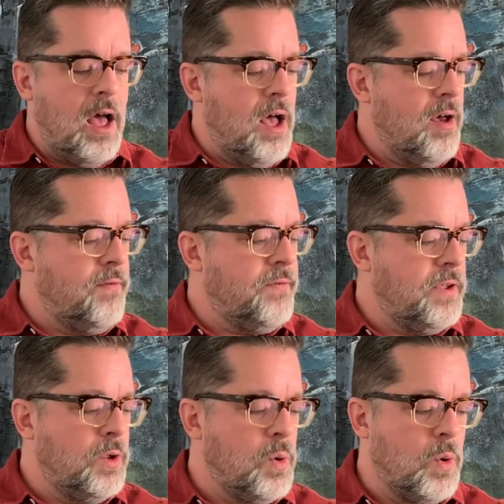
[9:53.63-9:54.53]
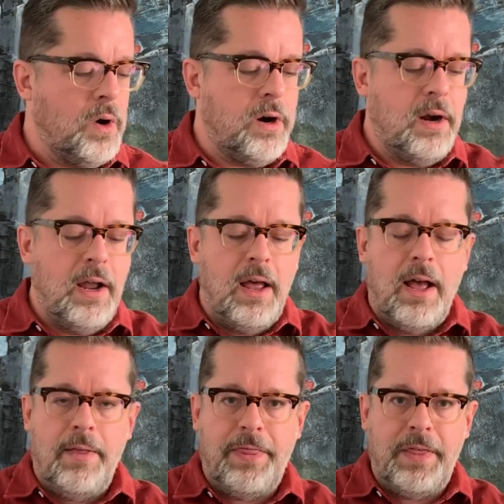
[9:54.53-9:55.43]
of your
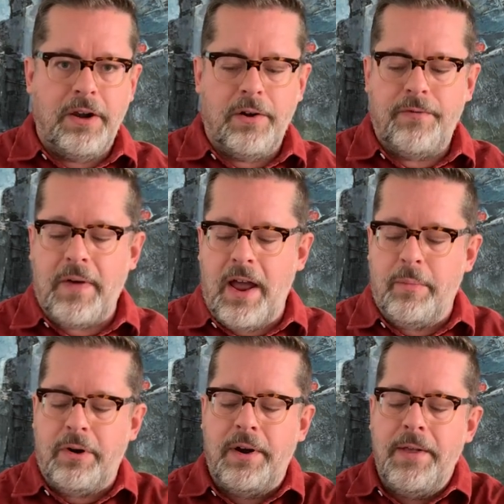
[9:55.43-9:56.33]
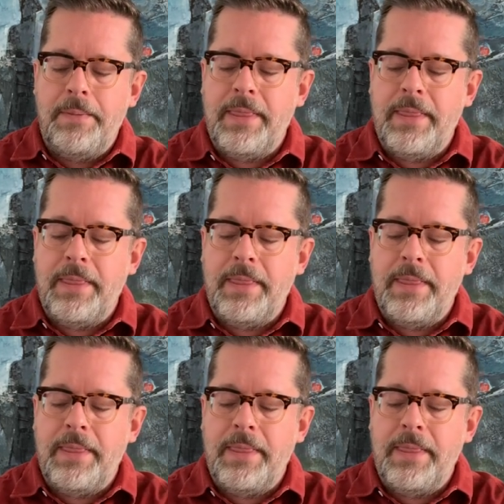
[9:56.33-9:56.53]
thicker fiber